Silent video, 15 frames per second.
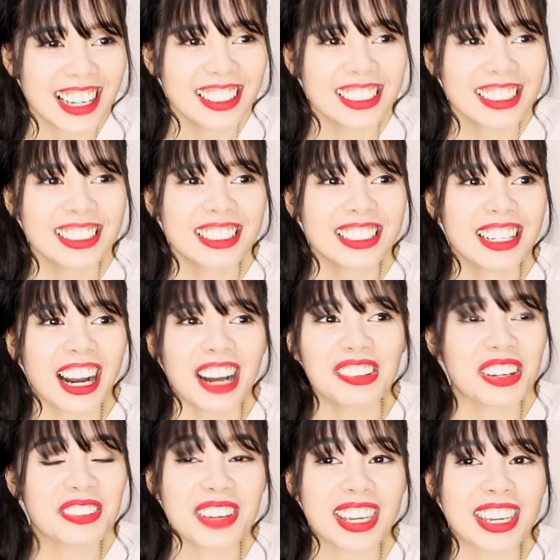
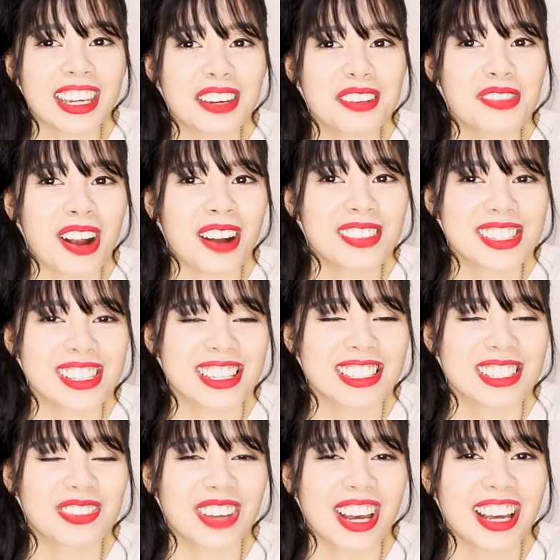I'm not making any
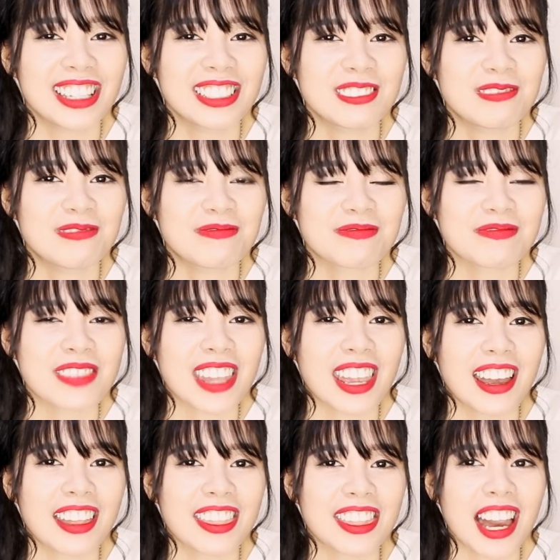promises, but
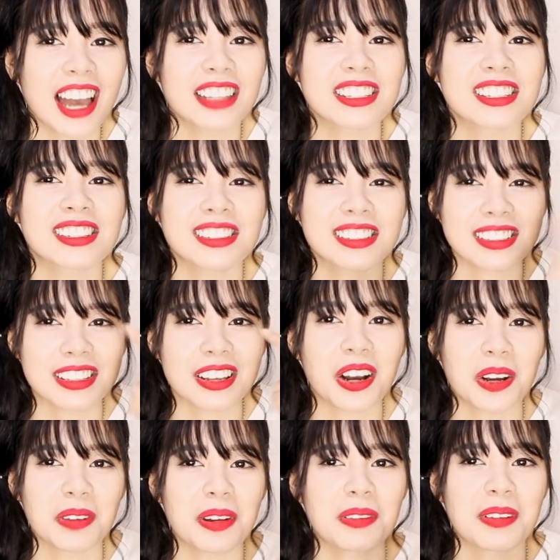that's
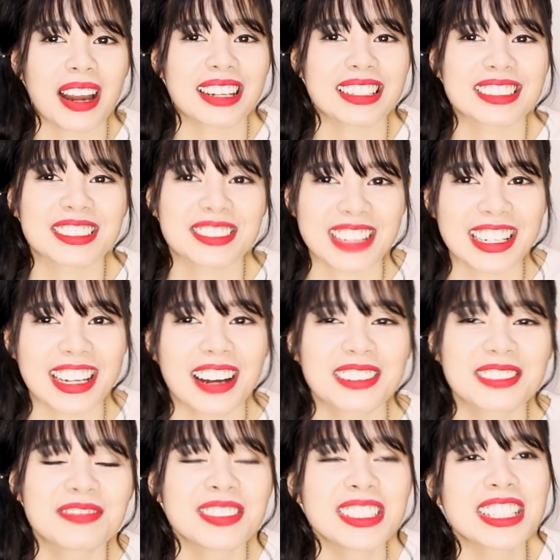on my mind right now.
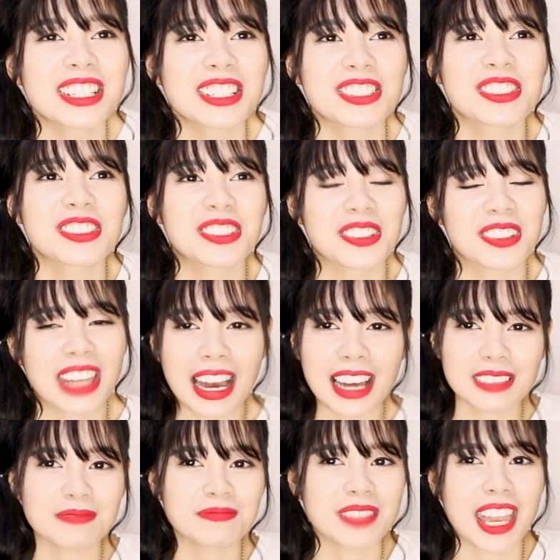To do
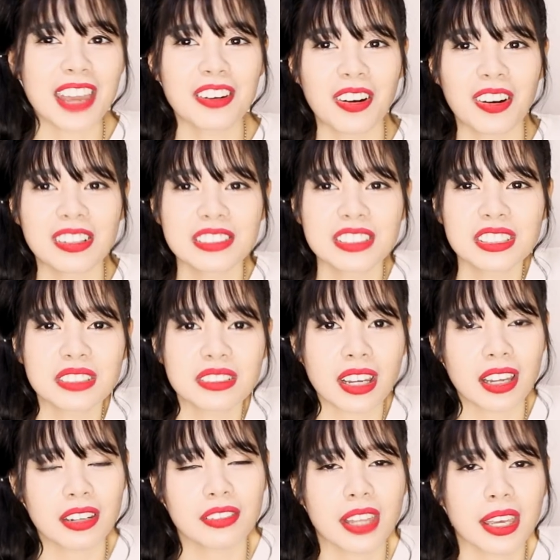that at all, to
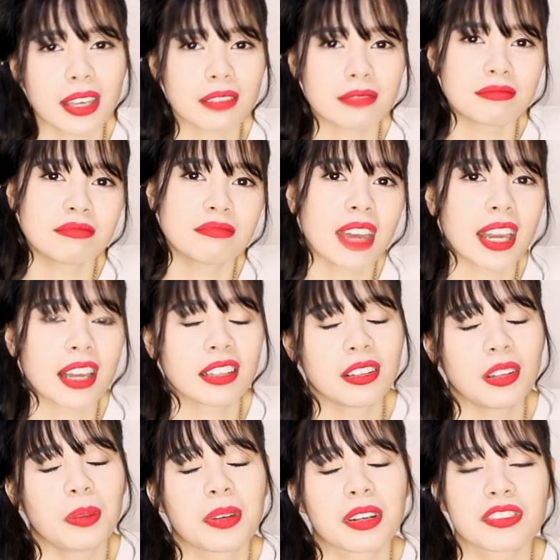kind of like make a
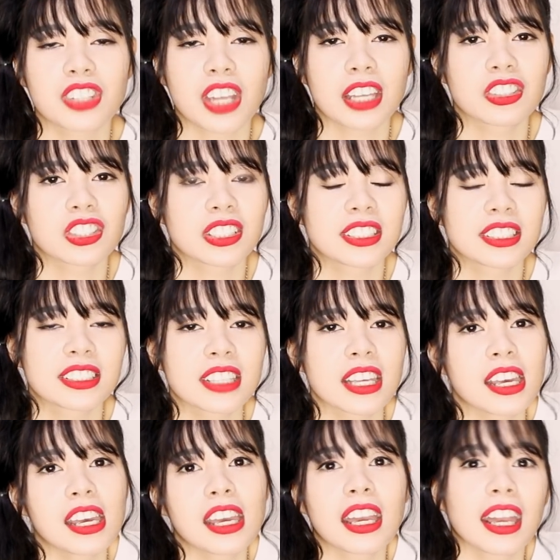little bit of changes
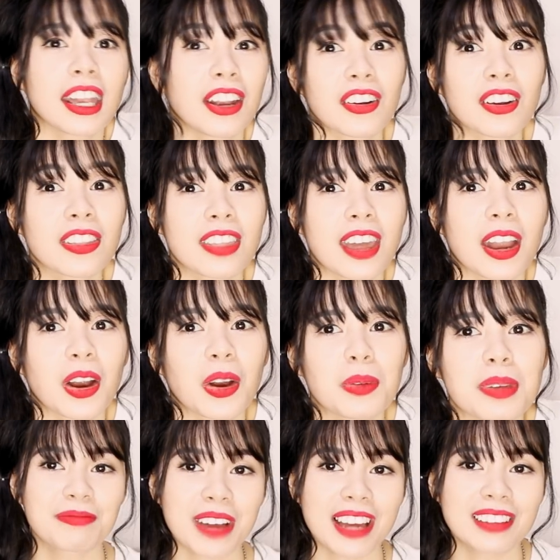here and
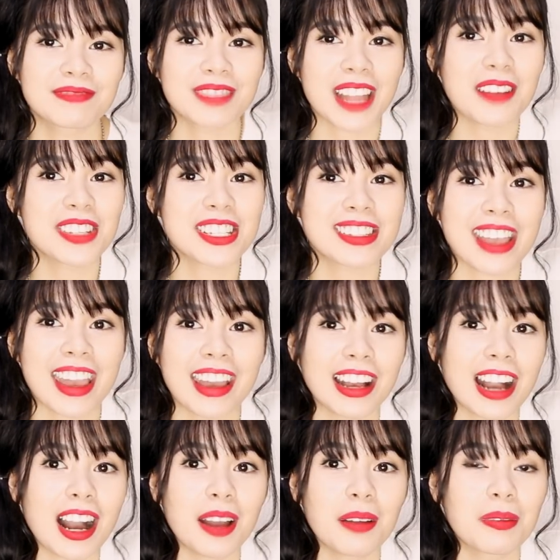there. But I'm just
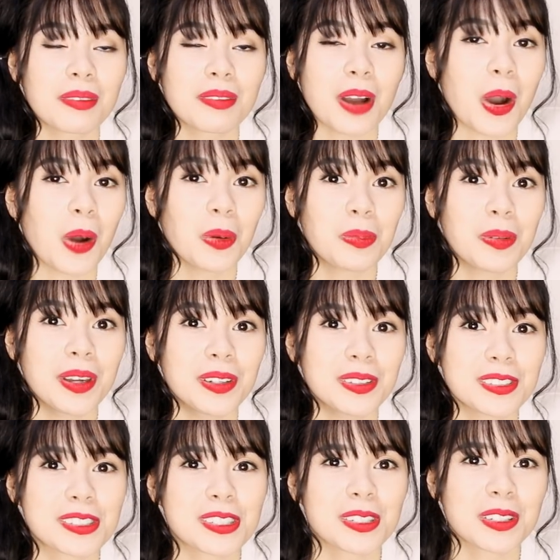saying, I'm
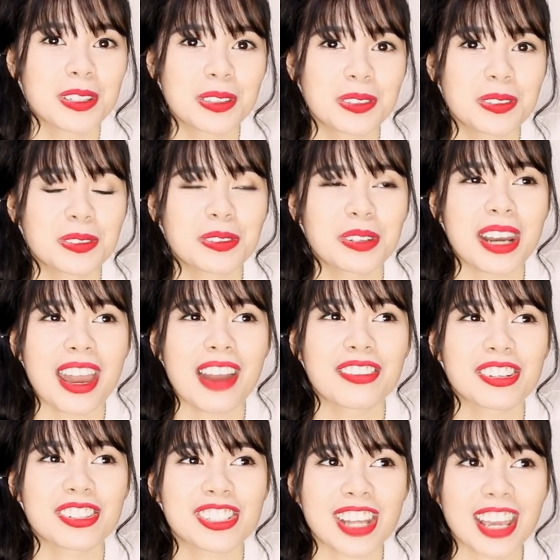open to
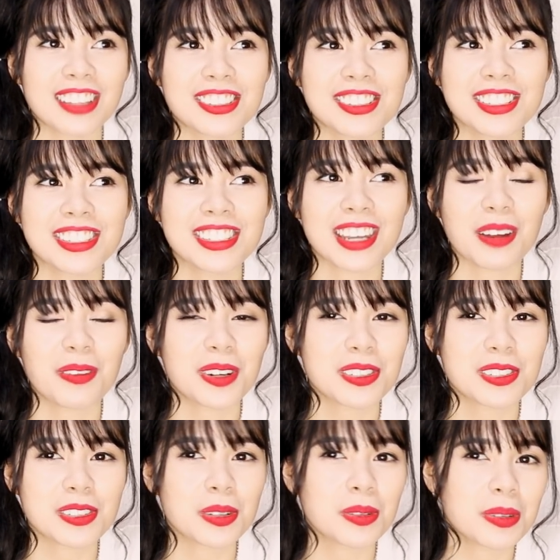whatever changes that I want
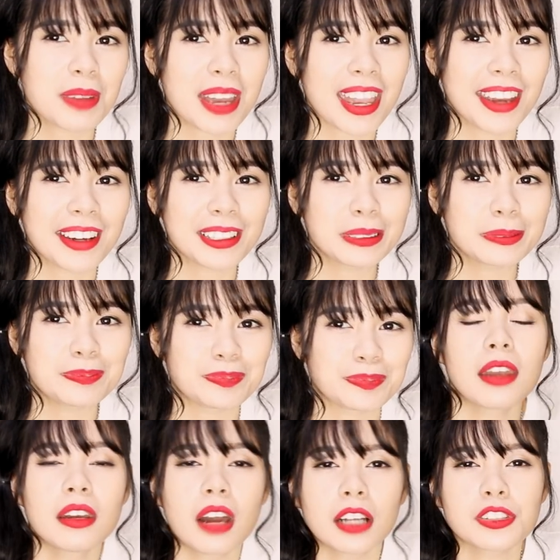to do with my hair,
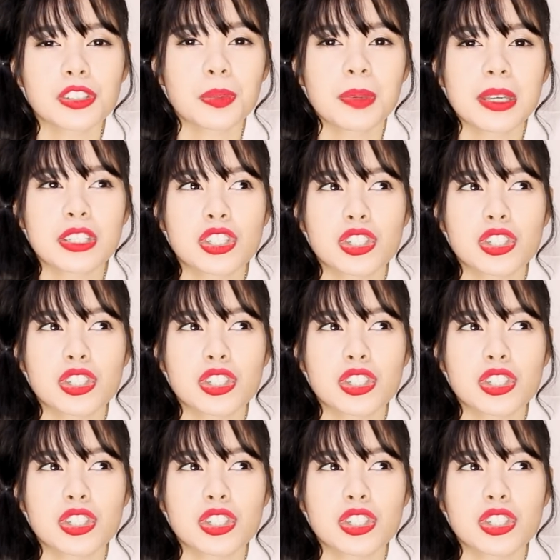and not to be